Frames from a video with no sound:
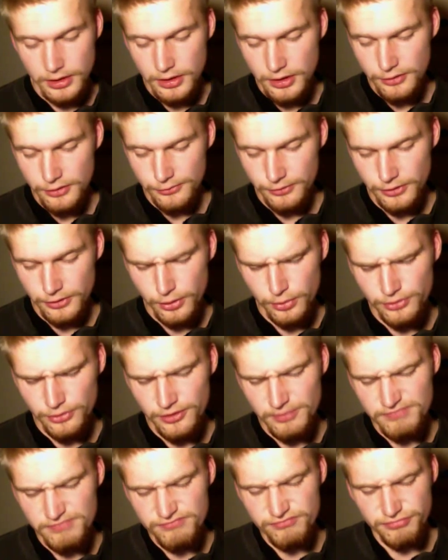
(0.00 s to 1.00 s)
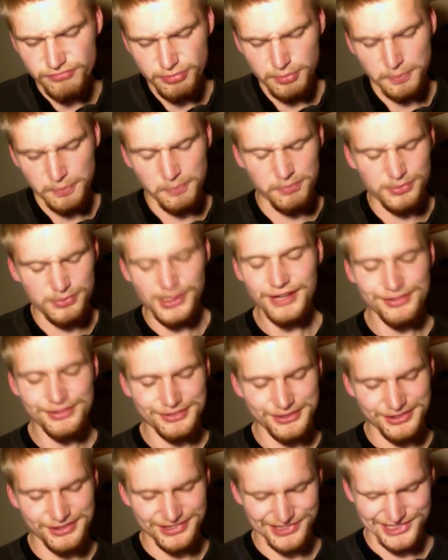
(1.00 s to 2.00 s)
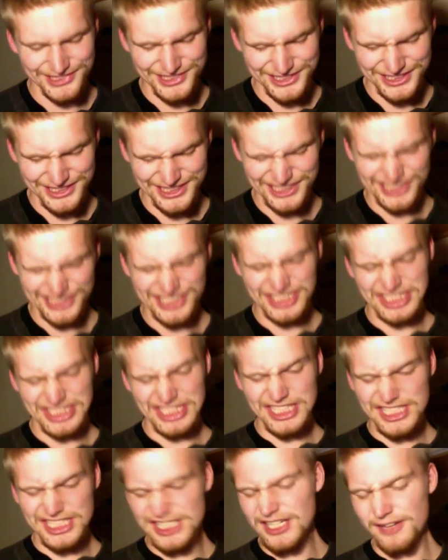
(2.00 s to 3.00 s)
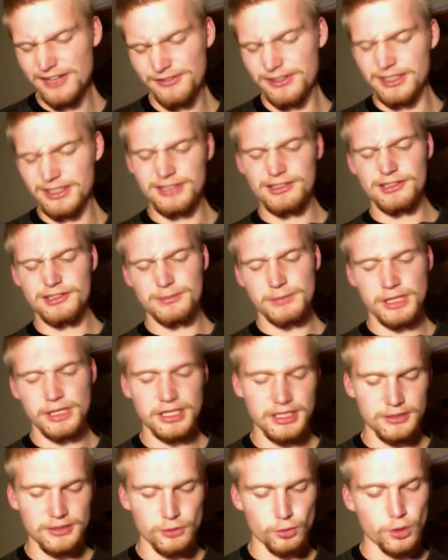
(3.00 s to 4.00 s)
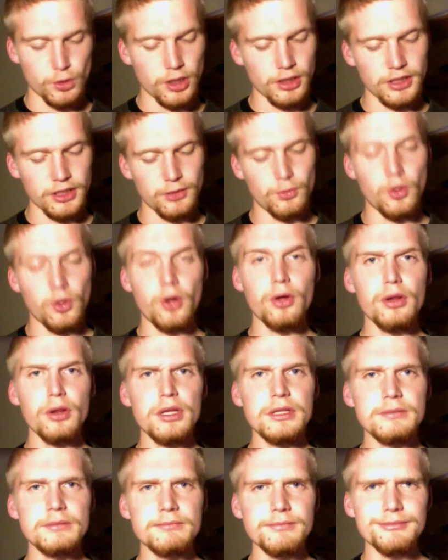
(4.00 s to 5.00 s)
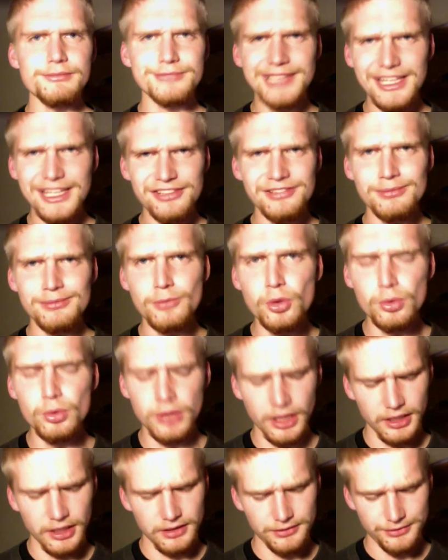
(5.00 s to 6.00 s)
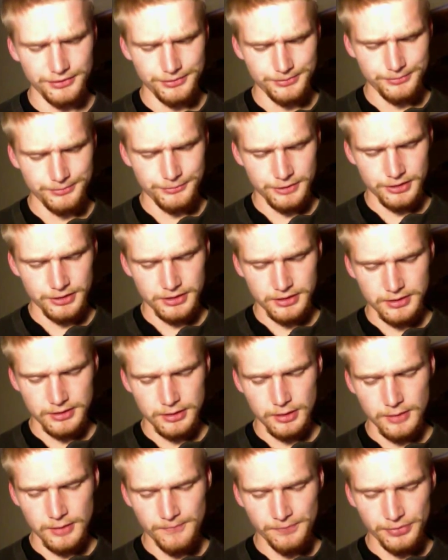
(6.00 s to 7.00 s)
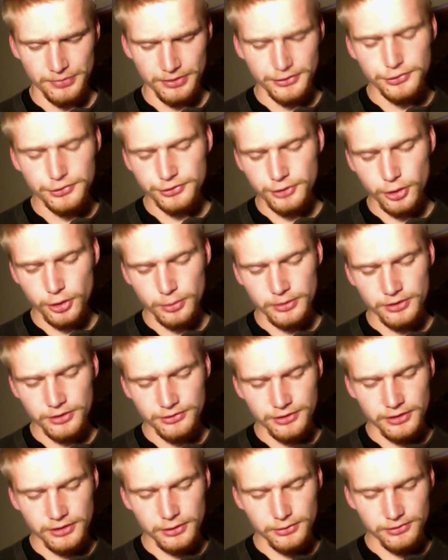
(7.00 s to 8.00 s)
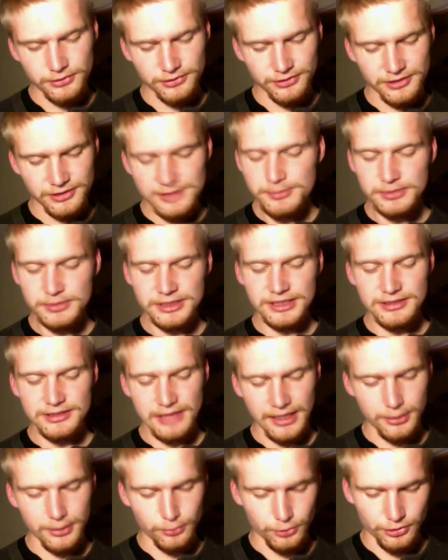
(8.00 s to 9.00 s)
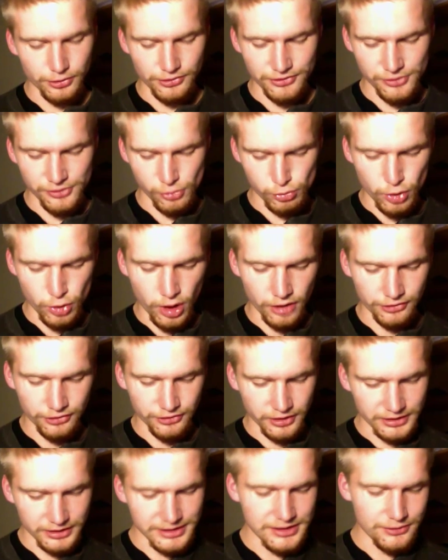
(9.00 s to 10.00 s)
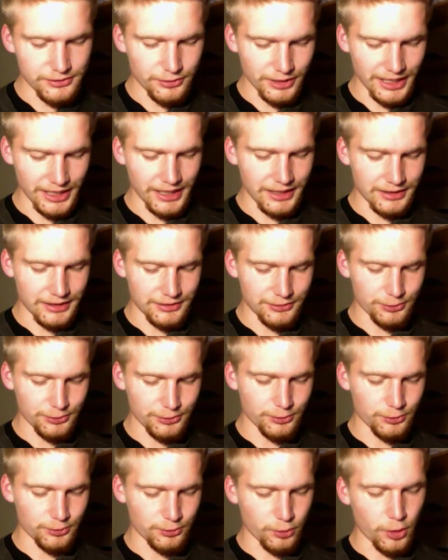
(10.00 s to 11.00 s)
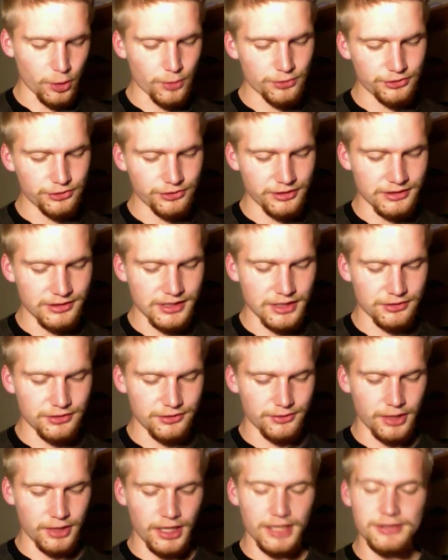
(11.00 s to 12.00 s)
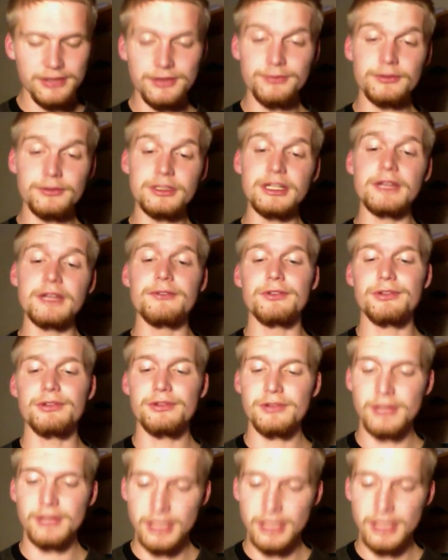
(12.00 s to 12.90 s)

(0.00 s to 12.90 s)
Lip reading: for there was a breathless stuffiness behind the rocky wall, and less moonlight. The slope continued steeply downwards, and the rocks on either hand rose to the height of cliffs.